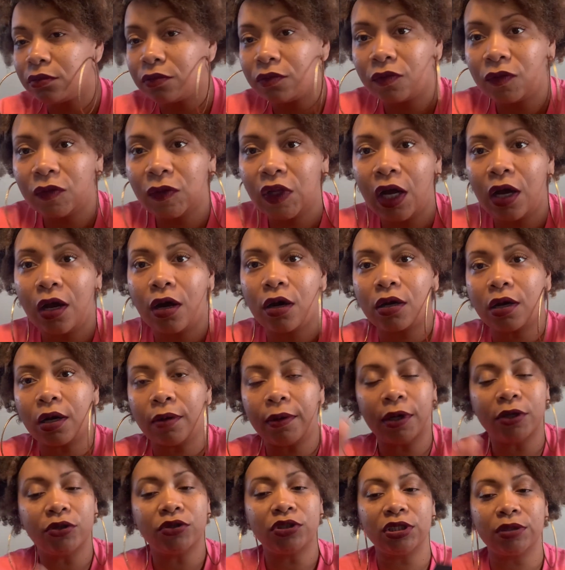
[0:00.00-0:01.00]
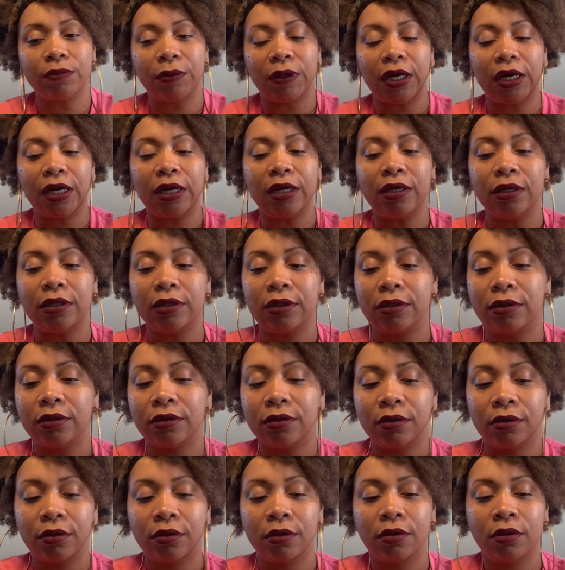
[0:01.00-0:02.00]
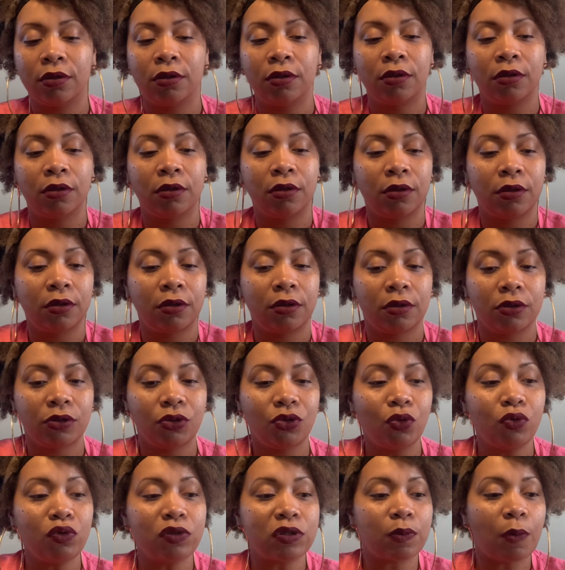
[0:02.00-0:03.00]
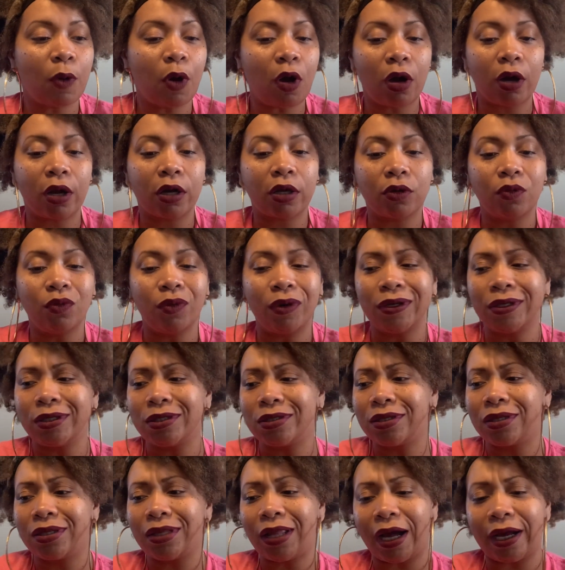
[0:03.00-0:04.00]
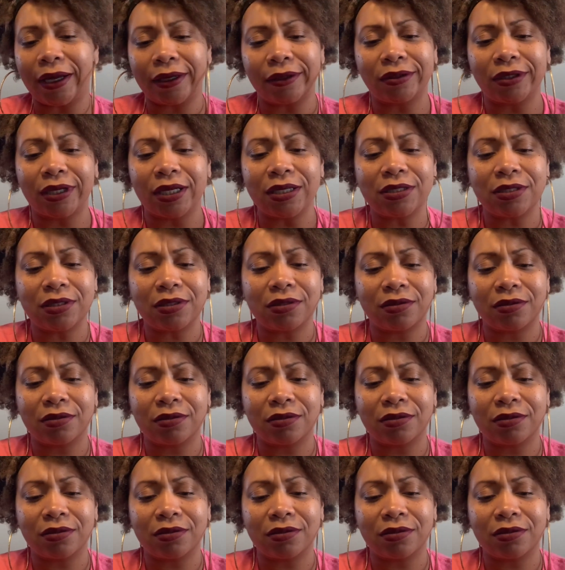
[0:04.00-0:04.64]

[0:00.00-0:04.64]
no, come on, Gemini. You smart. You wanted to, like, that's...